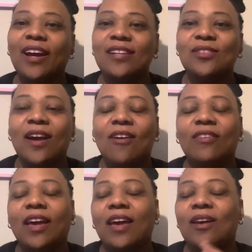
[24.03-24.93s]
guys are
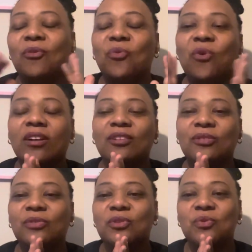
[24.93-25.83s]
having a
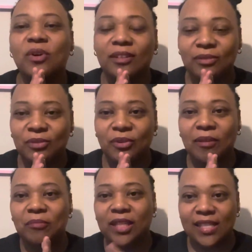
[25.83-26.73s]
wonderful, wonderful,
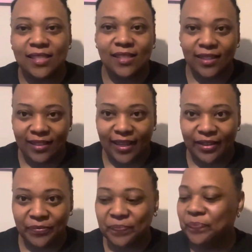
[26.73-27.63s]
and blessed
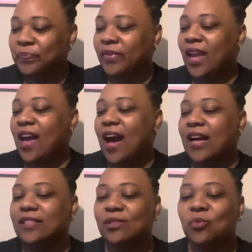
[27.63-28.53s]
Sunday.
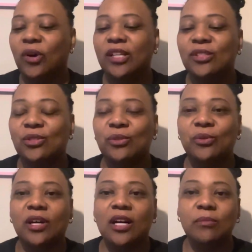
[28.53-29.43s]
I just wanted to
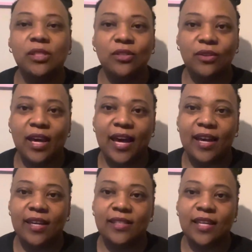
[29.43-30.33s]
come to you
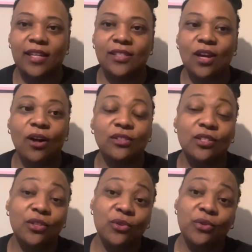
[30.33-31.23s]
guys and talk
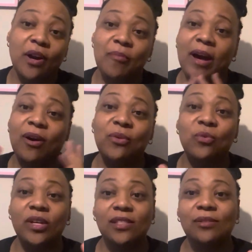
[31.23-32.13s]
to you about
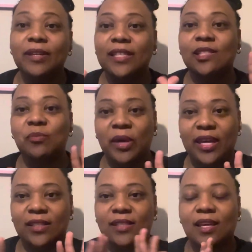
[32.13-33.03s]
what to
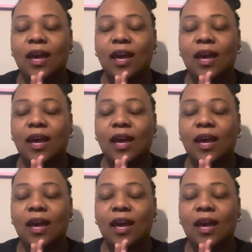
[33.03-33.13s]
expect